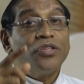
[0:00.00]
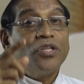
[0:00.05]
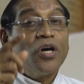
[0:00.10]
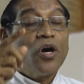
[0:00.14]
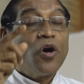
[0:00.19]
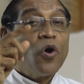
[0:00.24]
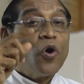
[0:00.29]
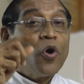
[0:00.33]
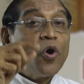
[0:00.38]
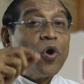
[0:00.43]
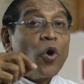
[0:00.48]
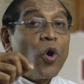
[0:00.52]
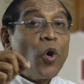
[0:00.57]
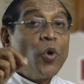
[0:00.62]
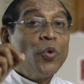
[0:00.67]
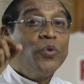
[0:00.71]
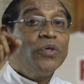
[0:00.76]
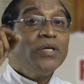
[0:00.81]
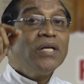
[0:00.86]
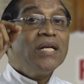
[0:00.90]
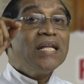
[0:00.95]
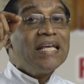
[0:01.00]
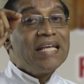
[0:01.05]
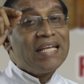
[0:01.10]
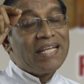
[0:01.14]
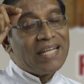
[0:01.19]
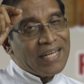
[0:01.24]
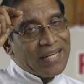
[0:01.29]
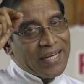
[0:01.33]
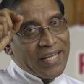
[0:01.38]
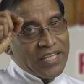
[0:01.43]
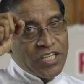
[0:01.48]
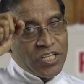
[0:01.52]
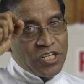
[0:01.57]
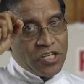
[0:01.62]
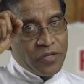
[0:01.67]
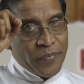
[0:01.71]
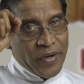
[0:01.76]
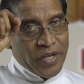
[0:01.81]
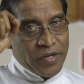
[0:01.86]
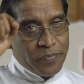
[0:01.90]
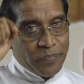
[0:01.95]
The only
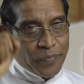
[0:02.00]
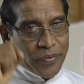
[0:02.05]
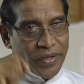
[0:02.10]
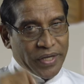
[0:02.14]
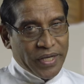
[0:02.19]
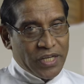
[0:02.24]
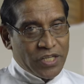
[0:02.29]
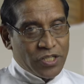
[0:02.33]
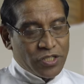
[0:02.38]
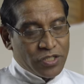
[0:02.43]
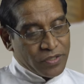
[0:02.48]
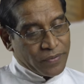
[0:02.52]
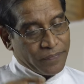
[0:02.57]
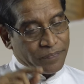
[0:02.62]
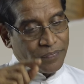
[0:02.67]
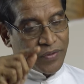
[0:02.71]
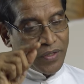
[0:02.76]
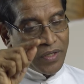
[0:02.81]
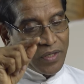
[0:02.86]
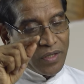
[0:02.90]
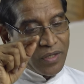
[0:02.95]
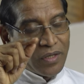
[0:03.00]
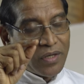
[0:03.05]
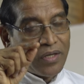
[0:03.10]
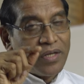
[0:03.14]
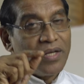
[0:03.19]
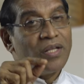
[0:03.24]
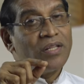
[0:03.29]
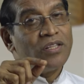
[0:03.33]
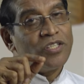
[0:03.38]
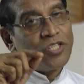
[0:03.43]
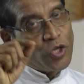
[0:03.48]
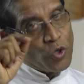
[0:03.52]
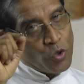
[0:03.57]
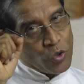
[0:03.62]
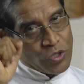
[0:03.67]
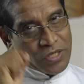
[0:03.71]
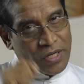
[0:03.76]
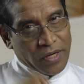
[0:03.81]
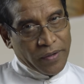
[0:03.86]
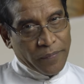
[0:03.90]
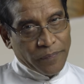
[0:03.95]
legitimate priest in
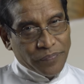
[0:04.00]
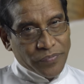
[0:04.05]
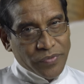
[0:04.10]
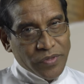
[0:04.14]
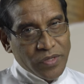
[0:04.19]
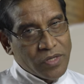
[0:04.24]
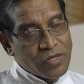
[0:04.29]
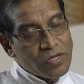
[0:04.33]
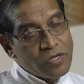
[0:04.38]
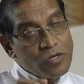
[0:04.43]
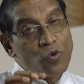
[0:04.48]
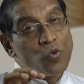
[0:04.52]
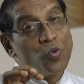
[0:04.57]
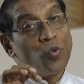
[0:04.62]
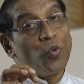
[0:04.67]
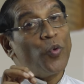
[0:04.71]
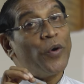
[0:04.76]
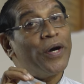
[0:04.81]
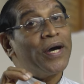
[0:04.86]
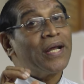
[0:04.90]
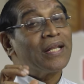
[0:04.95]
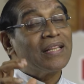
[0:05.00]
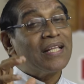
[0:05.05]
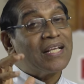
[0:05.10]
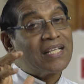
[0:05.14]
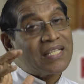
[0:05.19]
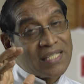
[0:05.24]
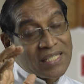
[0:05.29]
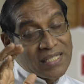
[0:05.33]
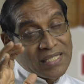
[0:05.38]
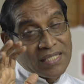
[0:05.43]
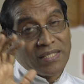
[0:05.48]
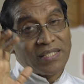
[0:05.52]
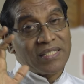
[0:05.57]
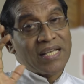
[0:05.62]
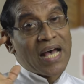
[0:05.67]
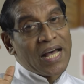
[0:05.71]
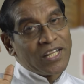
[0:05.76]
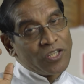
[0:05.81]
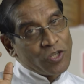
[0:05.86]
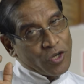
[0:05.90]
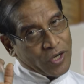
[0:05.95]
Jerusalem were the
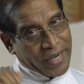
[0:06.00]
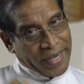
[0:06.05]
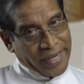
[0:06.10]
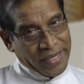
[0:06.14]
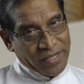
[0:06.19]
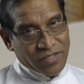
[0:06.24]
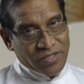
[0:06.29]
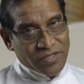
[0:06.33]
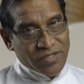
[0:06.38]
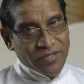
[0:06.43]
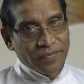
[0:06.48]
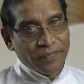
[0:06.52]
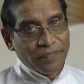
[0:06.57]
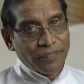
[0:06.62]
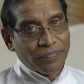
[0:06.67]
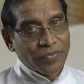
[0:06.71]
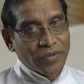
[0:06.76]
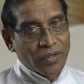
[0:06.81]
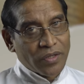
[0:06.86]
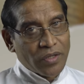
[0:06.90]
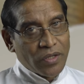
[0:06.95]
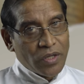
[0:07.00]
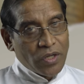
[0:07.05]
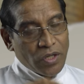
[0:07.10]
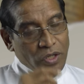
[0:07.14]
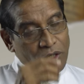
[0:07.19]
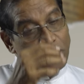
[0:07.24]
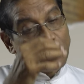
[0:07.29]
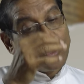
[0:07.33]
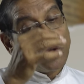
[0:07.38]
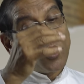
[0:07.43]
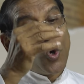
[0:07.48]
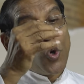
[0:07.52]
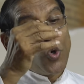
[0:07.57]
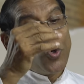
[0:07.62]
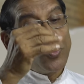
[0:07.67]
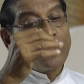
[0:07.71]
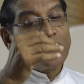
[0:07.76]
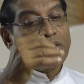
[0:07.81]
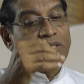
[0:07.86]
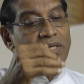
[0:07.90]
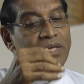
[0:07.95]
Zadokites,
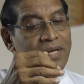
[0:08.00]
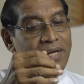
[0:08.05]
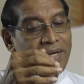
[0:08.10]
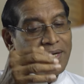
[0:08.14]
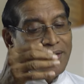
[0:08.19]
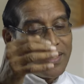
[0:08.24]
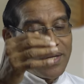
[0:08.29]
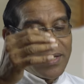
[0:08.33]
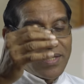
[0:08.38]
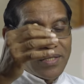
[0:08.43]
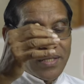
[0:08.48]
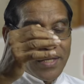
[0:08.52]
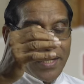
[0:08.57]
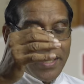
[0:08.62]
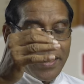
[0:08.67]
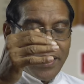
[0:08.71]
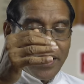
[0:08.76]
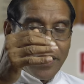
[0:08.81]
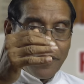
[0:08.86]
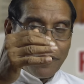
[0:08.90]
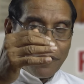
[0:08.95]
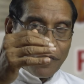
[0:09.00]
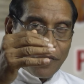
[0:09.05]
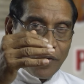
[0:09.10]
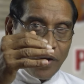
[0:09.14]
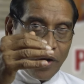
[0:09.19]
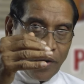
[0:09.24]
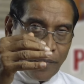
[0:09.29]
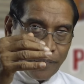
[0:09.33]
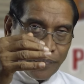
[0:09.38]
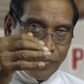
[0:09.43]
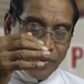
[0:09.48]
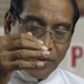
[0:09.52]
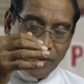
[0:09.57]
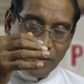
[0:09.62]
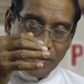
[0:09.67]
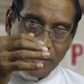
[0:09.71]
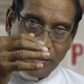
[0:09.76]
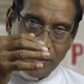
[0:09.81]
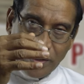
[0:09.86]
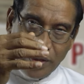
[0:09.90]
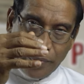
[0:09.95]
those descended from
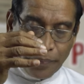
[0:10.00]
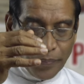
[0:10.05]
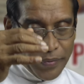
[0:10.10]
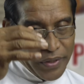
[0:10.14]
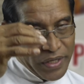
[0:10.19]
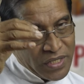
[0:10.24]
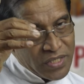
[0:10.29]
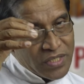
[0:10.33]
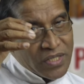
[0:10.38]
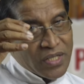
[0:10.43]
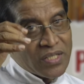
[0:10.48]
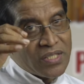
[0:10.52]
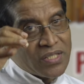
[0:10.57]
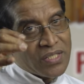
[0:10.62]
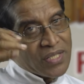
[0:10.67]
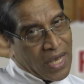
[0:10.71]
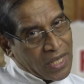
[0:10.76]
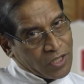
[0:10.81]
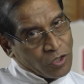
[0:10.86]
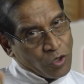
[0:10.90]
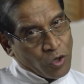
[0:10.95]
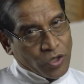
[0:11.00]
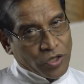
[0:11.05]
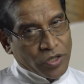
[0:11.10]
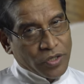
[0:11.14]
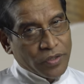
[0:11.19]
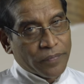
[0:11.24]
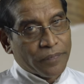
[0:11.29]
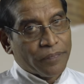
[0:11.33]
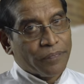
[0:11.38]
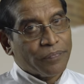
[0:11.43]
the priest Zadok.